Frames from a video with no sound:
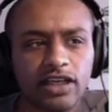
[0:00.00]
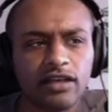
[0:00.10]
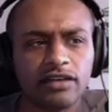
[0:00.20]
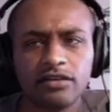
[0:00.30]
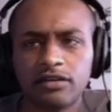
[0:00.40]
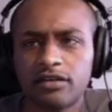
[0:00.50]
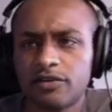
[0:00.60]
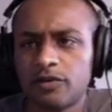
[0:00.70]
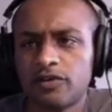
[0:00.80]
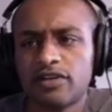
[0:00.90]
Turkish
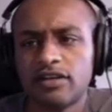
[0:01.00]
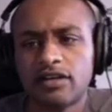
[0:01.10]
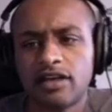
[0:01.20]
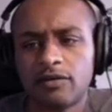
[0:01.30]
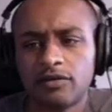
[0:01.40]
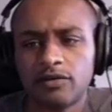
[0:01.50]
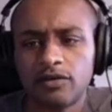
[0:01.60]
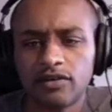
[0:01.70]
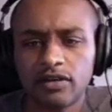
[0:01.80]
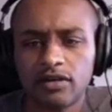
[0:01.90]
music and Arabic
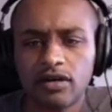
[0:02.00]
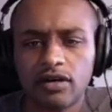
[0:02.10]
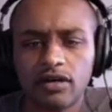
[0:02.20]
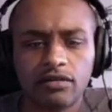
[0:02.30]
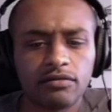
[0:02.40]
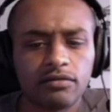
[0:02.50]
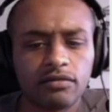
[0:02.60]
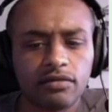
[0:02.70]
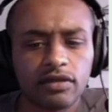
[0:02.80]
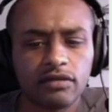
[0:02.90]
music
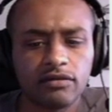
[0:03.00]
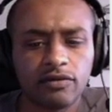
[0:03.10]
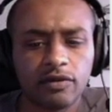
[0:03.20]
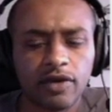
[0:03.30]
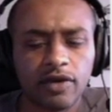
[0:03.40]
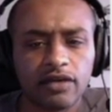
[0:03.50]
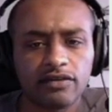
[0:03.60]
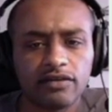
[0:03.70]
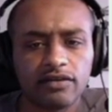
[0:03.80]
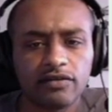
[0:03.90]
from the past
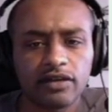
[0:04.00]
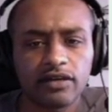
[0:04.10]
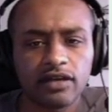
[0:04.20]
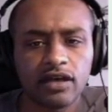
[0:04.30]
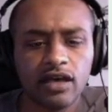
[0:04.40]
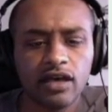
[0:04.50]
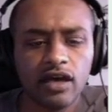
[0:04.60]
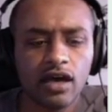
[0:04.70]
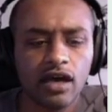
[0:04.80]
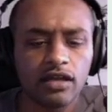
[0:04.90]
and stuff like that.
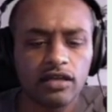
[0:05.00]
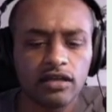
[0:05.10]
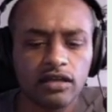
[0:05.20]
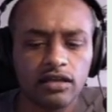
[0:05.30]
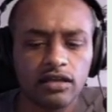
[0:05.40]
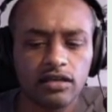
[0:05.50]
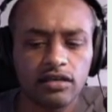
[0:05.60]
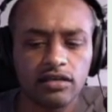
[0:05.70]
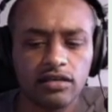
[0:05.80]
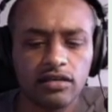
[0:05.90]
The
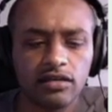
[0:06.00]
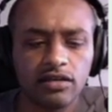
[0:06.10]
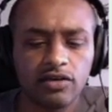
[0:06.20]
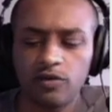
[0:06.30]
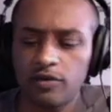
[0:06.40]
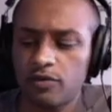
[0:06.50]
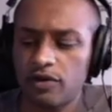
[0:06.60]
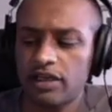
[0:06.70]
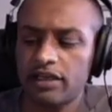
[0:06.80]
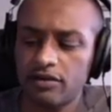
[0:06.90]
Nubian part,
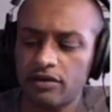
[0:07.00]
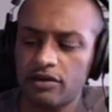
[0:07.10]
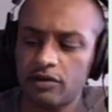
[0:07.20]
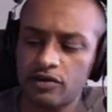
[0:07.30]
like there was